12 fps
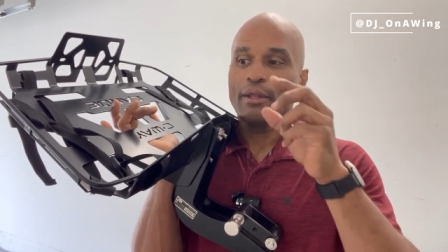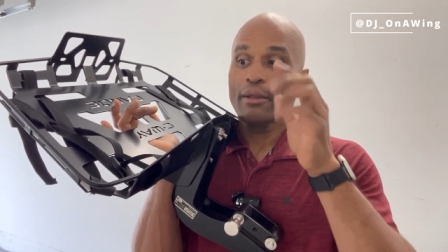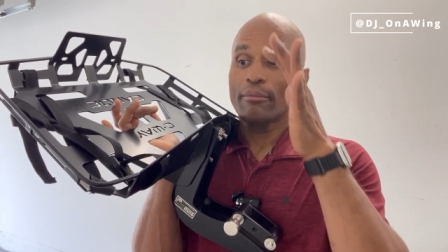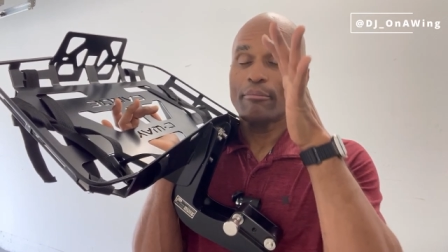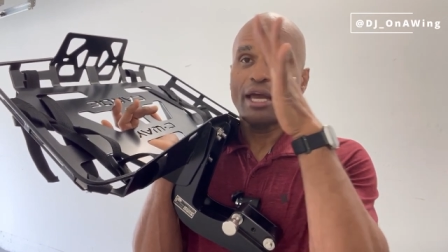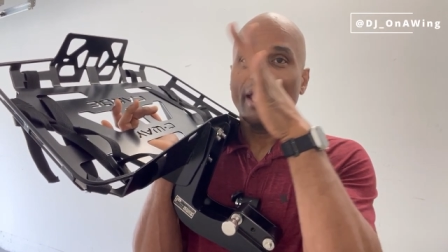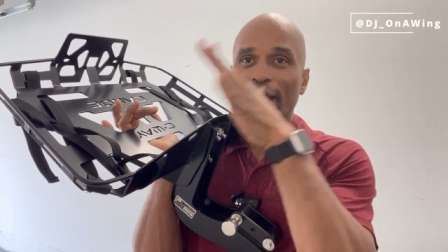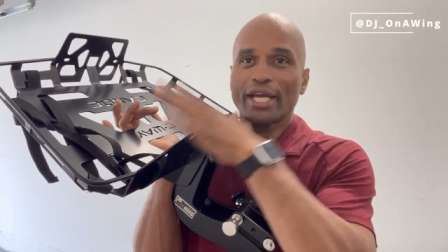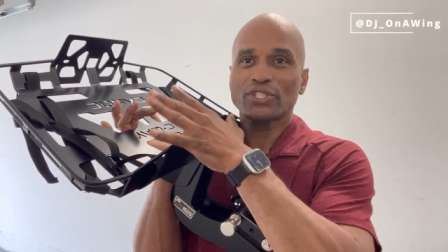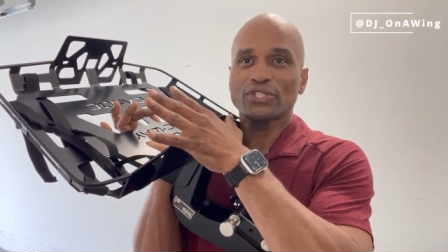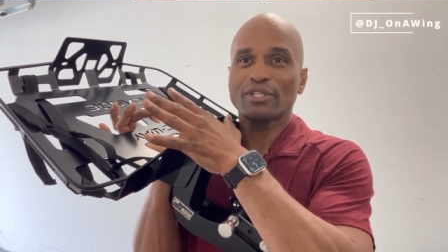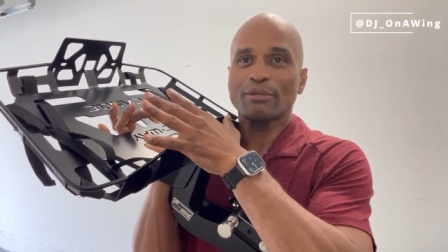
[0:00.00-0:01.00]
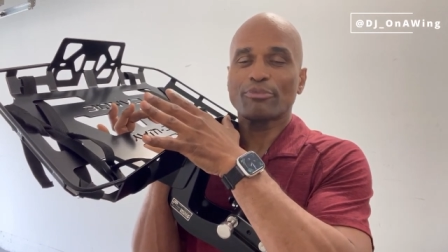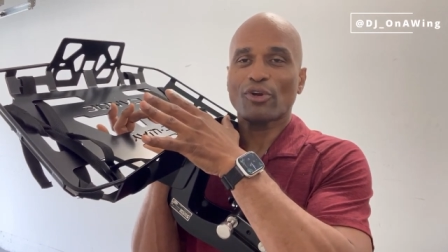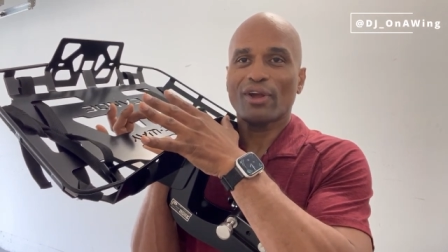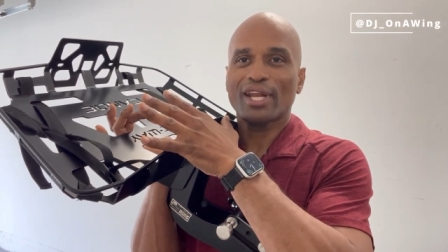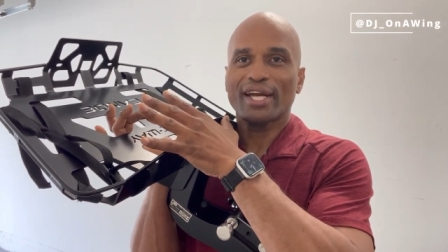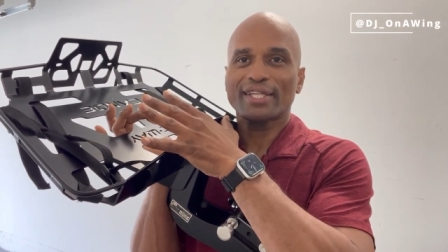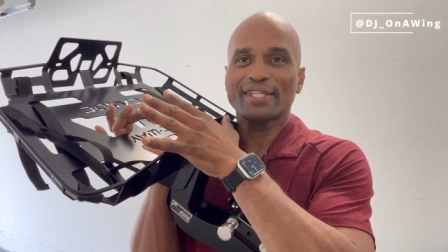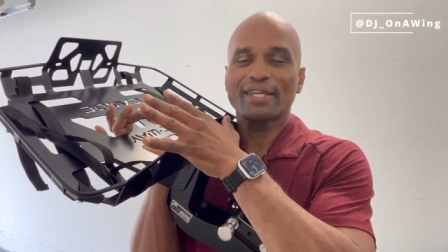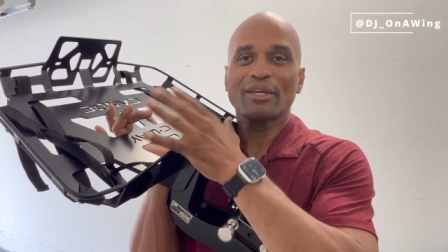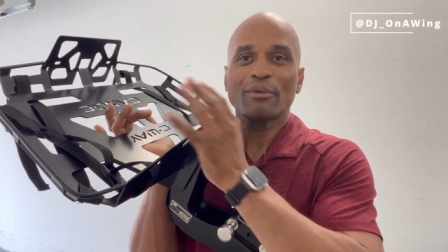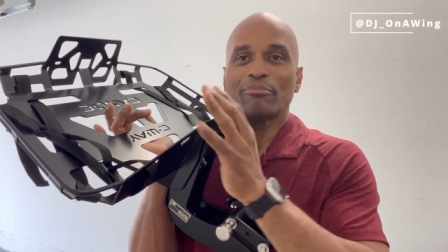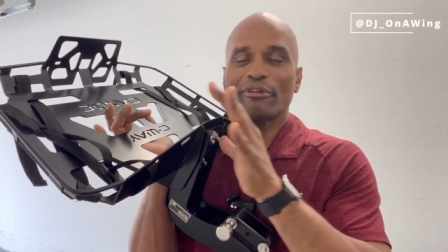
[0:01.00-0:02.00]
my actual product
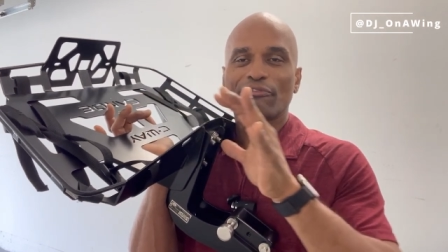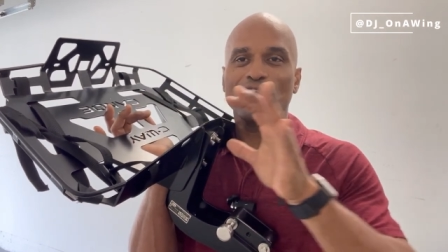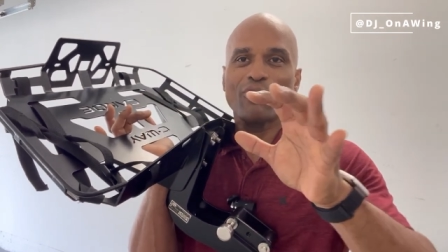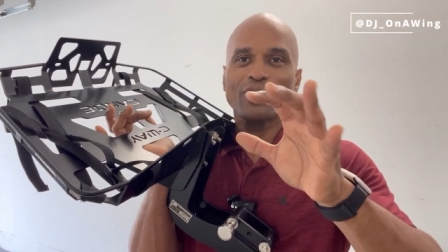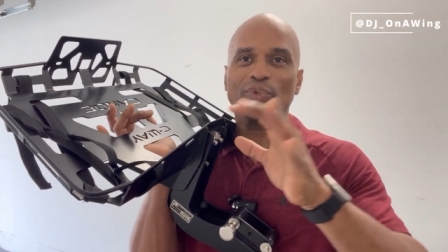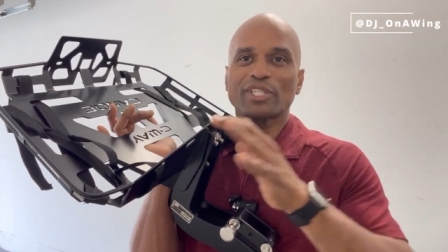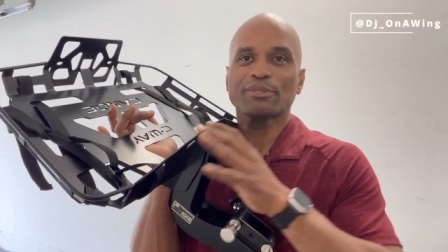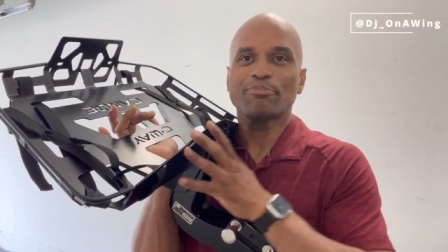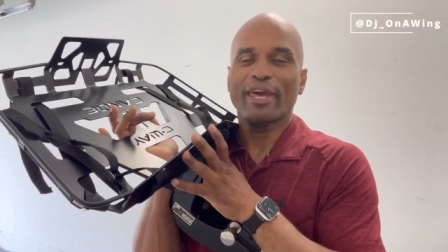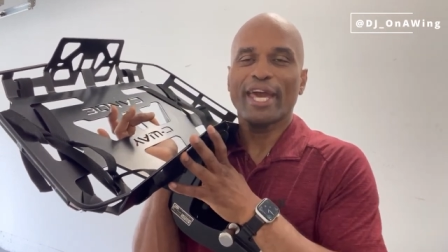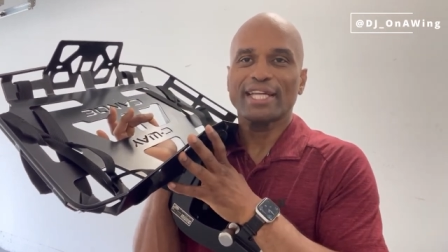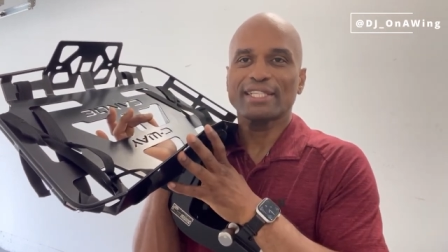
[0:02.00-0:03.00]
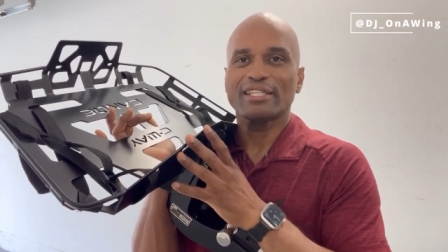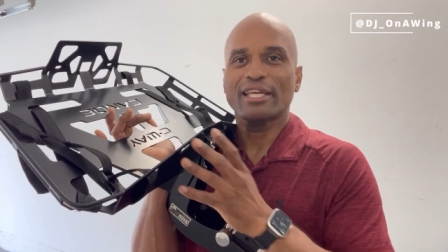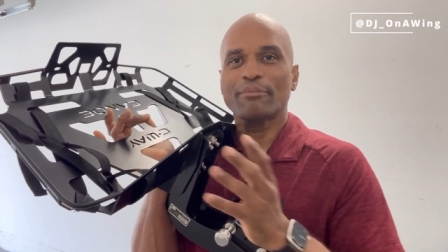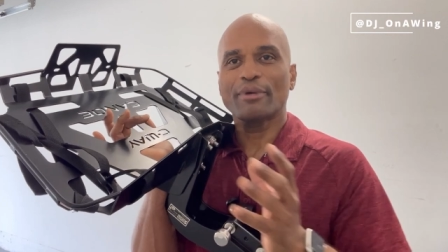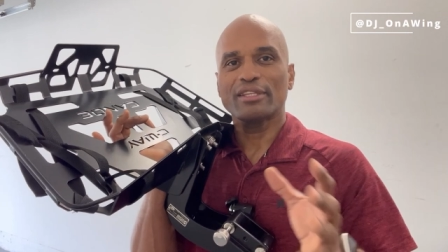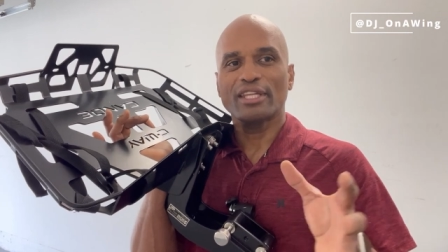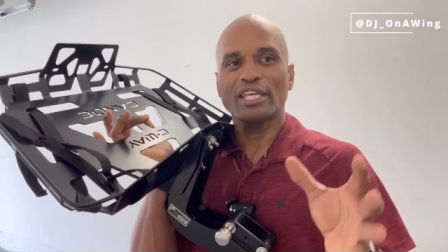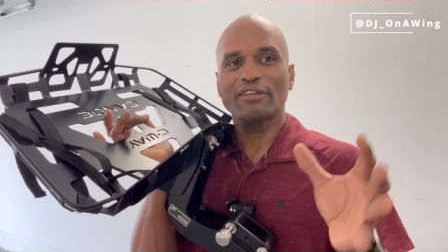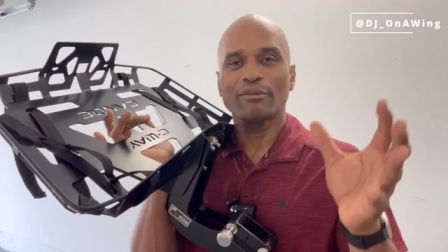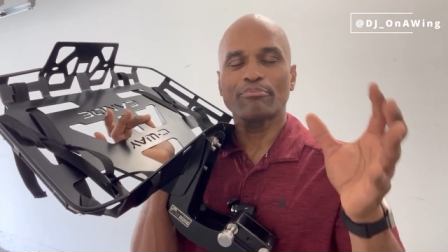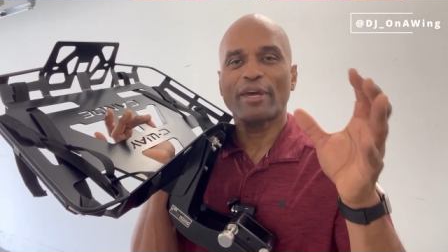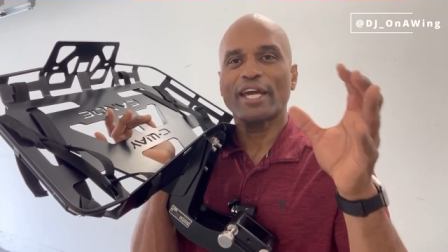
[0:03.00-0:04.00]
before it was packed, and they and they
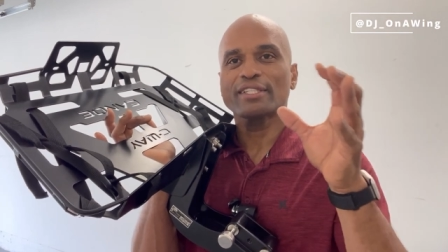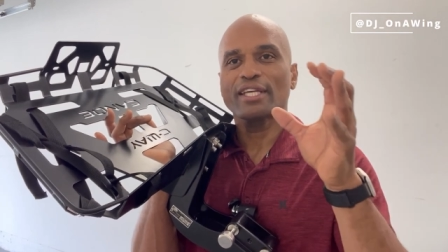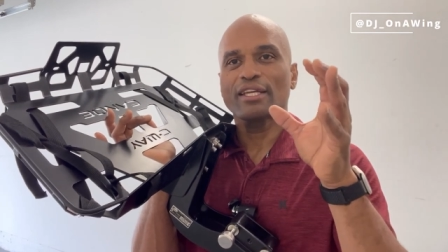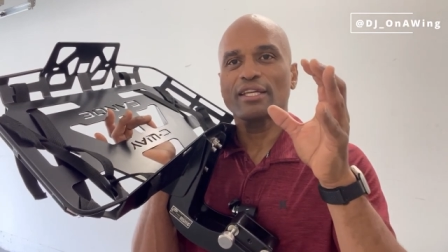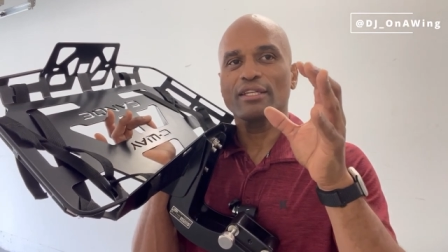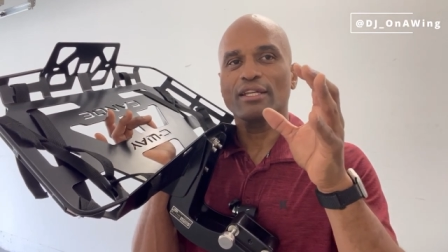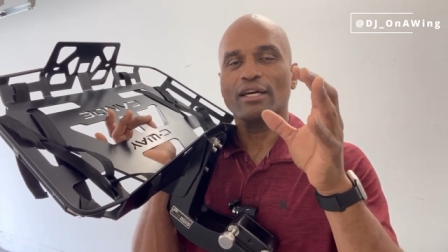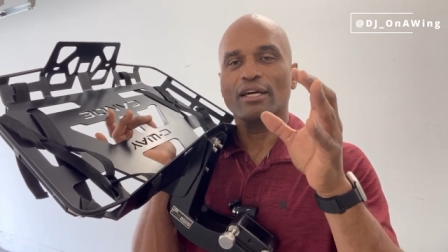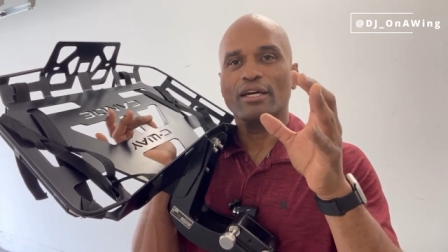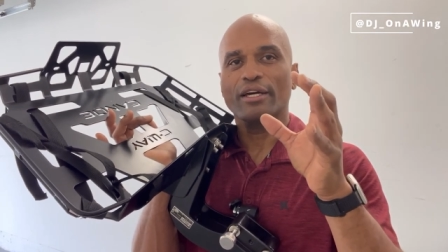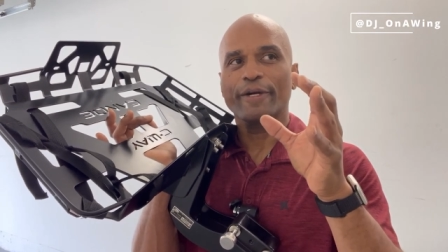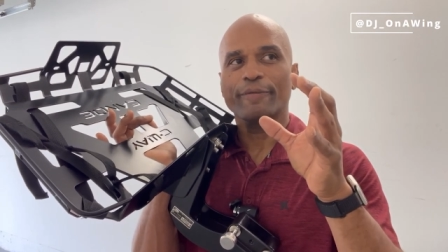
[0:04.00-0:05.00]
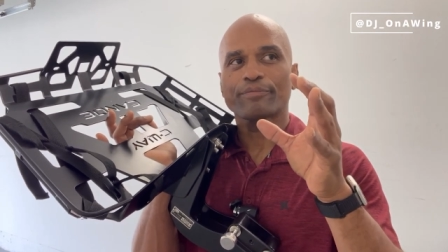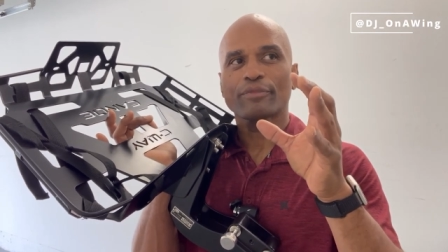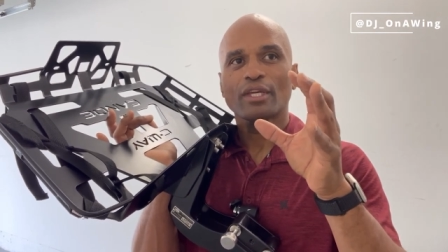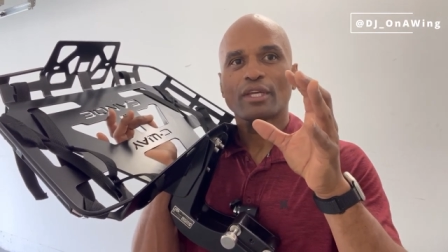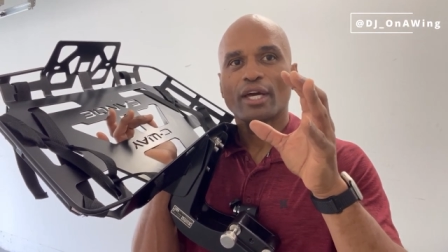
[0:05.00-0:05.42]
even packed in um,